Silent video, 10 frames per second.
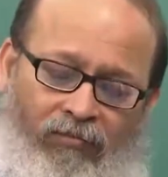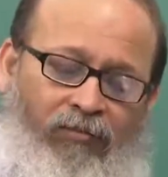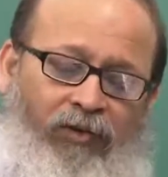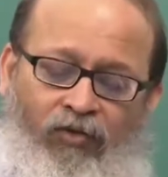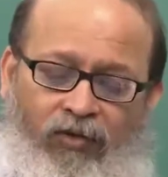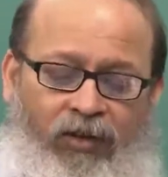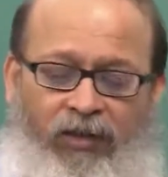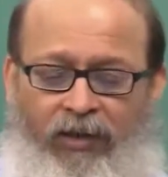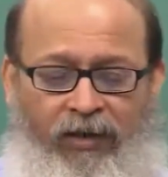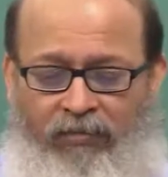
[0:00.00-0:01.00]

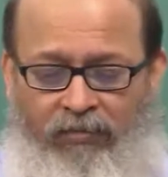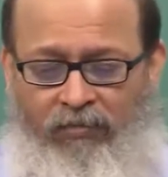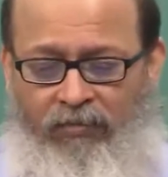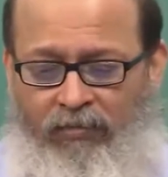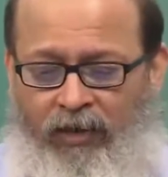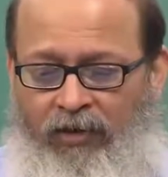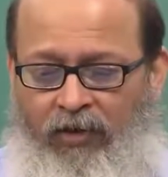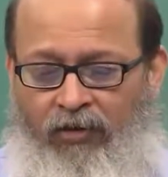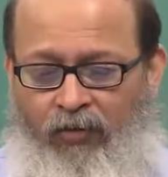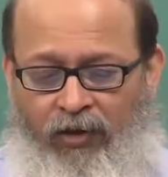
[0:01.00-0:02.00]
duties, and that is
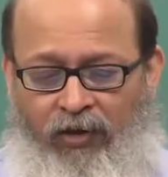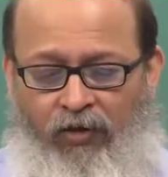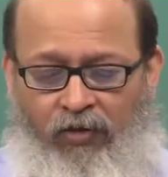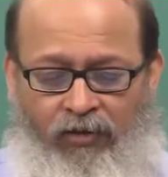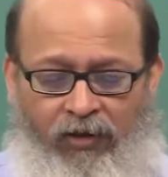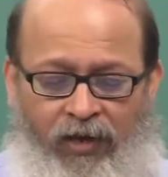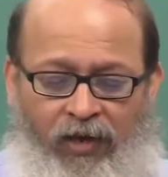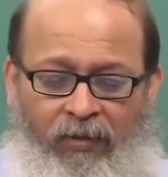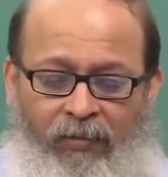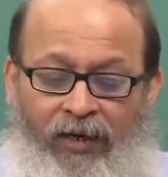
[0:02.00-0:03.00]
how the world goes,
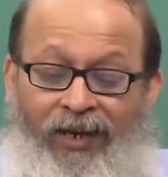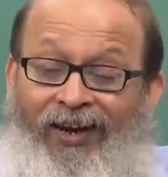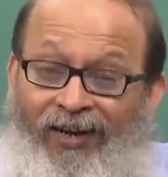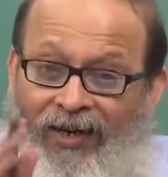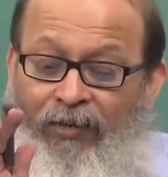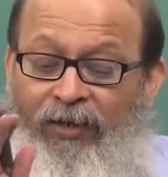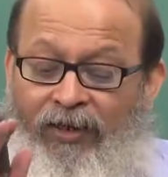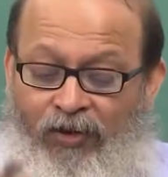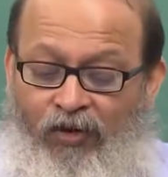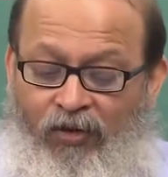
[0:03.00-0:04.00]
but a little bit
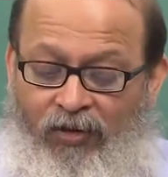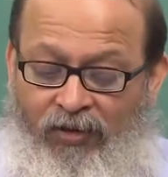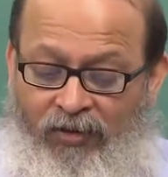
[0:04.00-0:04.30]
is good.